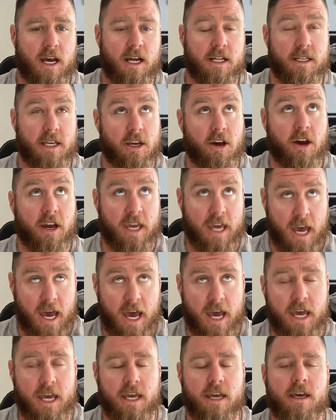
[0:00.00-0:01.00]

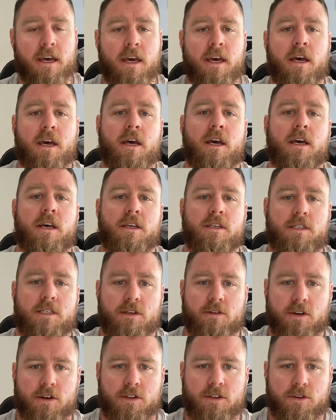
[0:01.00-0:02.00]
DIK
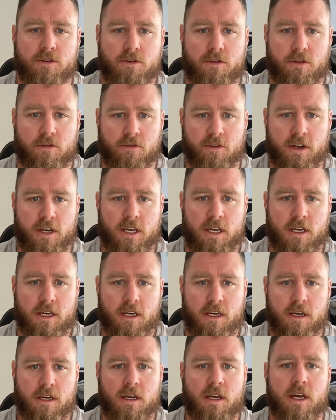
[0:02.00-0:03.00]
023
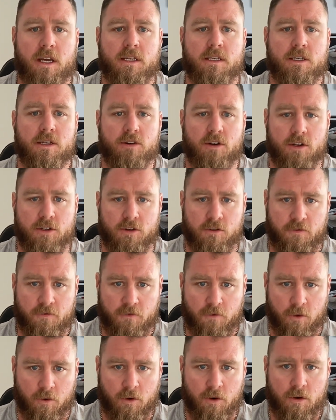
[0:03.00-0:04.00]
and
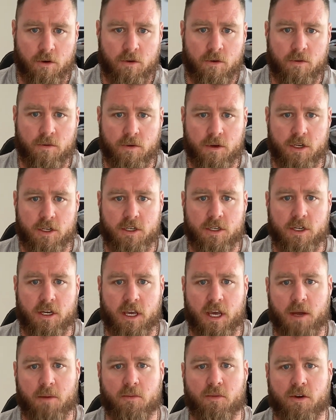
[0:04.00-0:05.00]
024, which
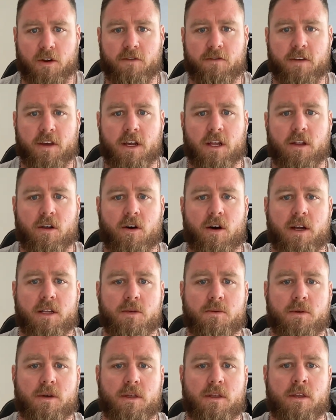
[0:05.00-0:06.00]
again briefly aligns
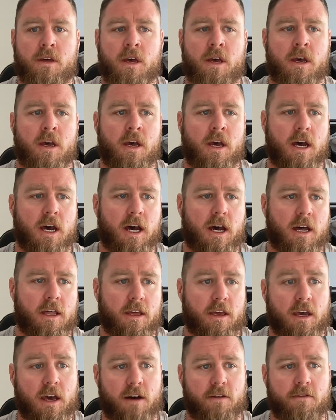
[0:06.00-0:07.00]
with the
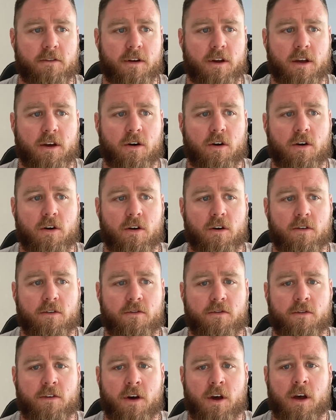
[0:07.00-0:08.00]
covering
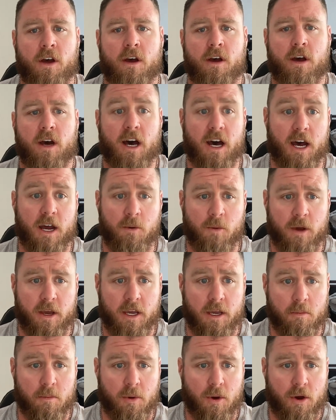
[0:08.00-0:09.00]
of hardware
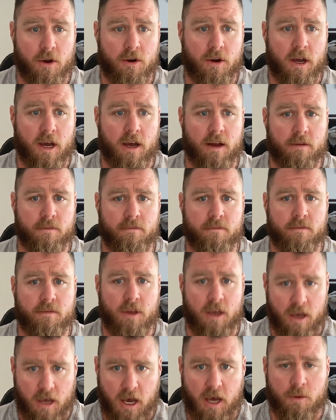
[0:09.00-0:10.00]

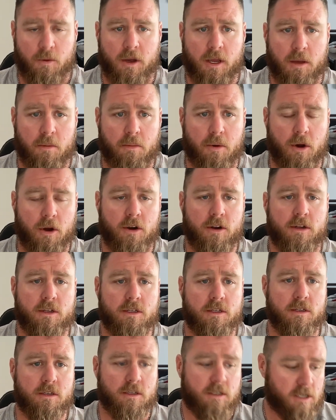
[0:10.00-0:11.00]
components.
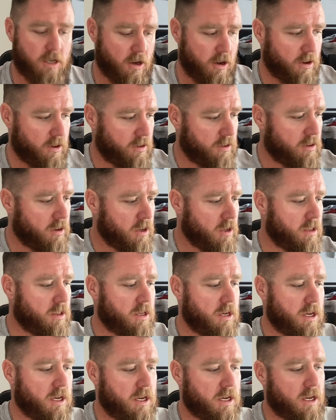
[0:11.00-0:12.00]
So
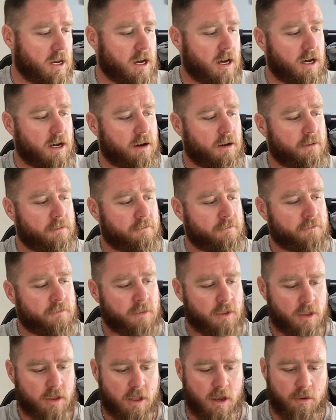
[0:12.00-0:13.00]

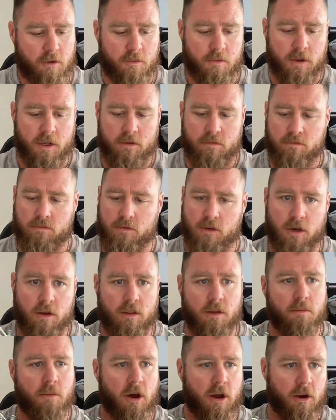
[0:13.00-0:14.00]
that would be
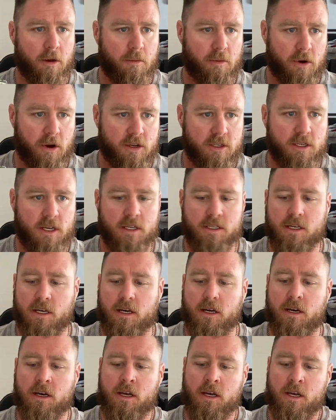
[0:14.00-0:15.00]
the microprocessor,